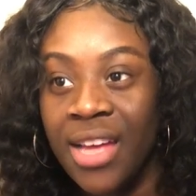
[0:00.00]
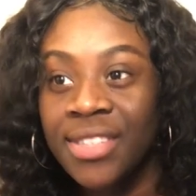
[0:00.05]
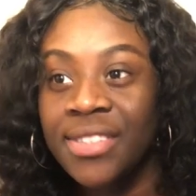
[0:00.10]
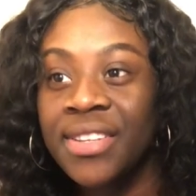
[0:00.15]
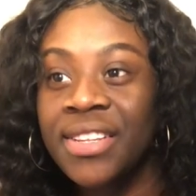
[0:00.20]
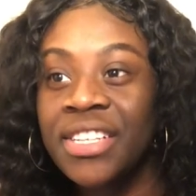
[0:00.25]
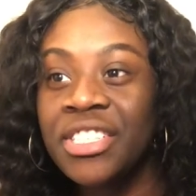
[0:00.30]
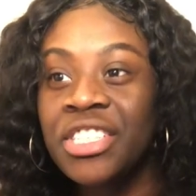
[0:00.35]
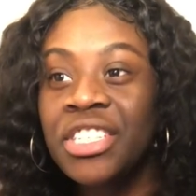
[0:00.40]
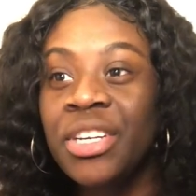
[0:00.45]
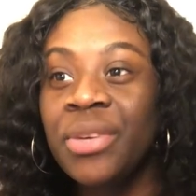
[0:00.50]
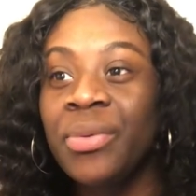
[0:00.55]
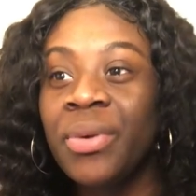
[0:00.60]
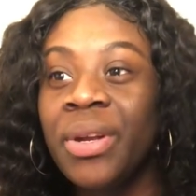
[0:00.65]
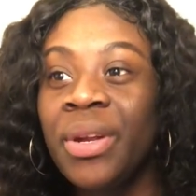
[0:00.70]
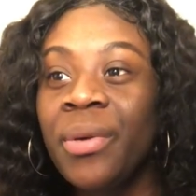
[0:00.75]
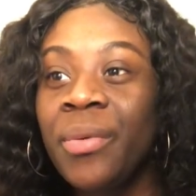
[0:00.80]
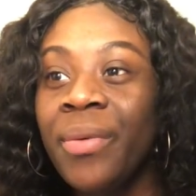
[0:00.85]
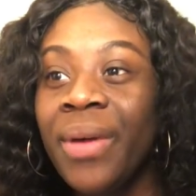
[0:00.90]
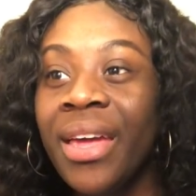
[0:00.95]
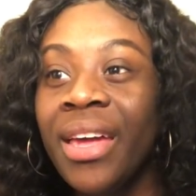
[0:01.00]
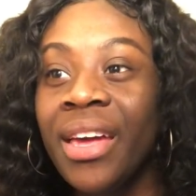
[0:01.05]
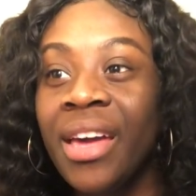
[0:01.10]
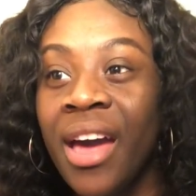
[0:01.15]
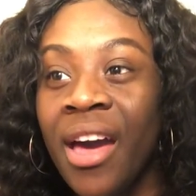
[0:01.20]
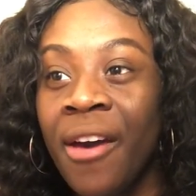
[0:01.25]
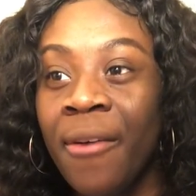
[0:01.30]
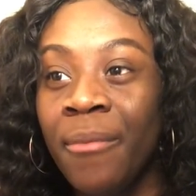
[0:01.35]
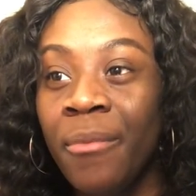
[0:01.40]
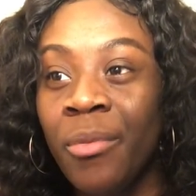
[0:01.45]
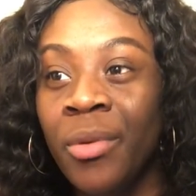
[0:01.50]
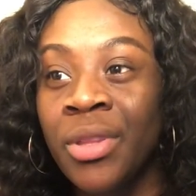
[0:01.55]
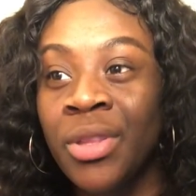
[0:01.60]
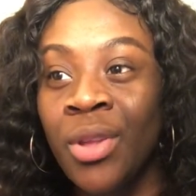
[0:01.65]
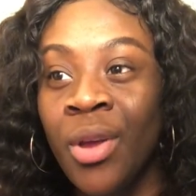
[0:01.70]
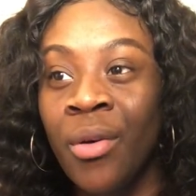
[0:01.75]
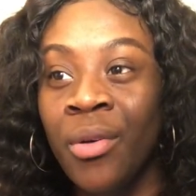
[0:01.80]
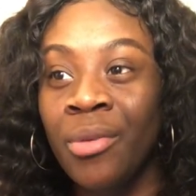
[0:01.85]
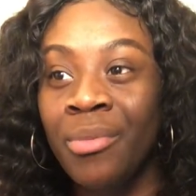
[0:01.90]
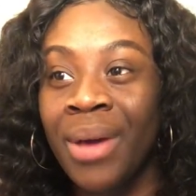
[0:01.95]
that she wouldn't wake up with
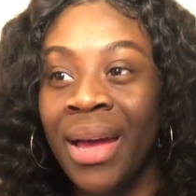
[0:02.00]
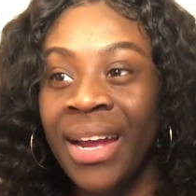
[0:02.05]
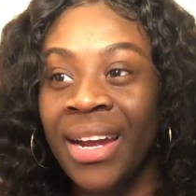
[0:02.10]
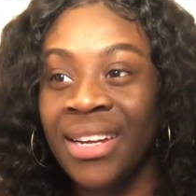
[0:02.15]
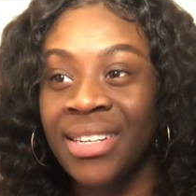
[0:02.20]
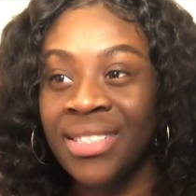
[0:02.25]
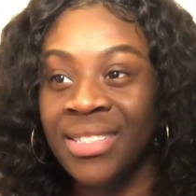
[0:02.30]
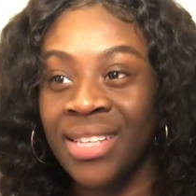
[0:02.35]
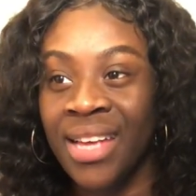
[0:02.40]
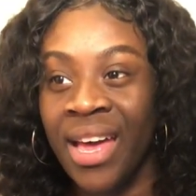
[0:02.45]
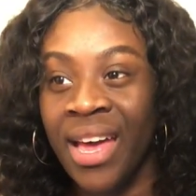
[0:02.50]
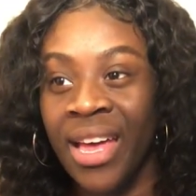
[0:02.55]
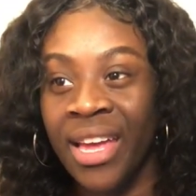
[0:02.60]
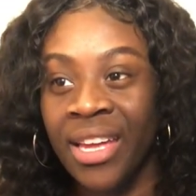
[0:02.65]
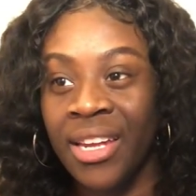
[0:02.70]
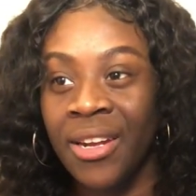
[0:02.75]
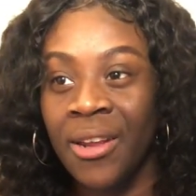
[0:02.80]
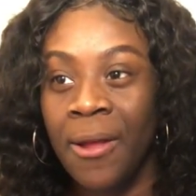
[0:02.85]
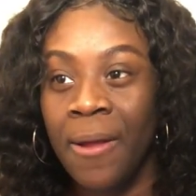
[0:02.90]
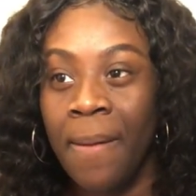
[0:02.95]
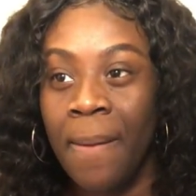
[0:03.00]
no one by her side.